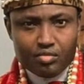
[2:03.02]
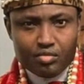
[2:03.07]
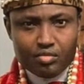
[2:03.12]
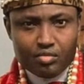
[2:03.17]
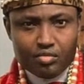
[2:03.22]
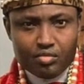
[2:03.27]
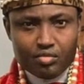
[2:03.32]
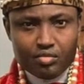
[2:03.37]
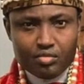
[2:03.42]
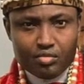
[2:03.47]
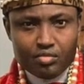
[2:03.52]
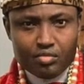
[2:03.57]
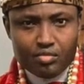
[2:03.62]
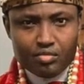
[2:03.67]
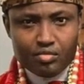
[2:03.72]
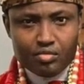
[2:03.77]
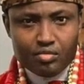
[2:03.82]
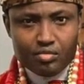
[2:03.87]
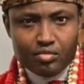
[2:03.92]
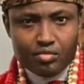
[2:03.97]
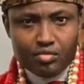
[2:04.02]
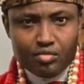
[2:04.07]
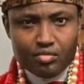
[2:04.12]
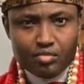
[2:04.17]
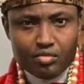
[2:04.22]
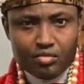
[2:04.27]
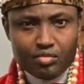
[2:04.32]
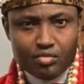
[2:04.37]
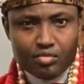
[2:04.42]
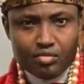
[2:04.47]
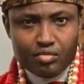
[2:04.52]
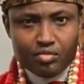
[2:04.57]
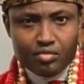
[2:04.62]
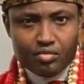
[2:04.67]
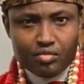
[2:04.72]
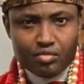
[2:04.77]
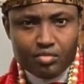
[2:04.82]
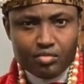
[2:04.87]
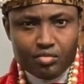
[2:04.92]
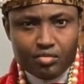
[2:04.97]

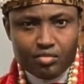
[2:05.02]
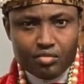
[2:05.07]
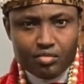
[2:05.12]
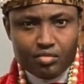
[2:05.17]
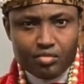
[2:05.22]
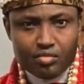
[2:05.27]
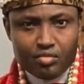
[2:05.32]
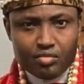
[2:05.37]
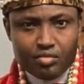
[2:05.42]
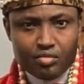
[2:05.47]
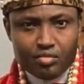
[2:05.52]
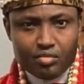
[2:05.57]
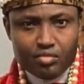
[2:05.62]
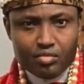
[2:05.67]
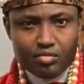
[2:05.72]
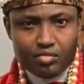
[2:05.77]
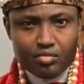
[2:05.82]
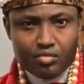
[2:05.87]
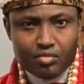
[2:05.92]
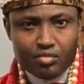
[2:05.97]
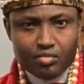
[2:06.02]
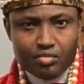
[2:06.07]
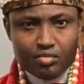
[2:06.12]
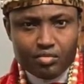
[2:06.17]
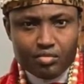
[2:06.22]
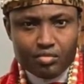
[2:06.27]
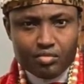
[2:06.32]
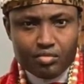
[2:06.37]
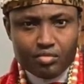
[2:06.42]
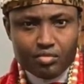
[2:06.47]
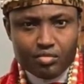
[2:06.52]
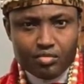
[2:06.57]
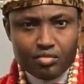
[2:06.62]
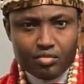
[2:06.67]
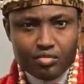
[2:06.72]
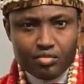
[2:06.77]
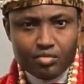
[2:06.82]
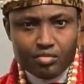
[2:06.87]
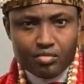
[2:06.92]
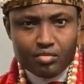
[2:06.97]

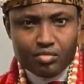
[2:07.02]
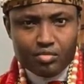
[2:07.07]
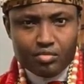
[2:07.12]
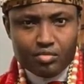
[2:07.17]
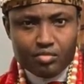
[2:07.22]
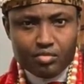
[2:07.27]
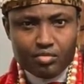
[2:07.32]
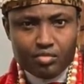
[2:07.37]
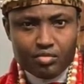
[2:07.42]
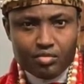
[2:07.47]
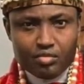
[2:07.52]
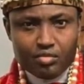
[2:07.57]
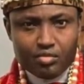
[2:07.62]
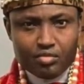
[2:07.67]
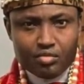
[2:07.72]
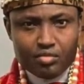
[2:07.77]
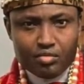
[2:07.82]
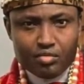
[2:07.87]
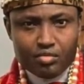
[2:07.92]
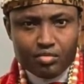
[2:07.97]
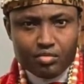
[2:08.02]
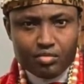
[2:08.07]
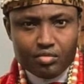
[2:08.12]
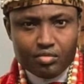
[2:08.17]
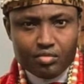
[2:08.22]
The person shown says nothing.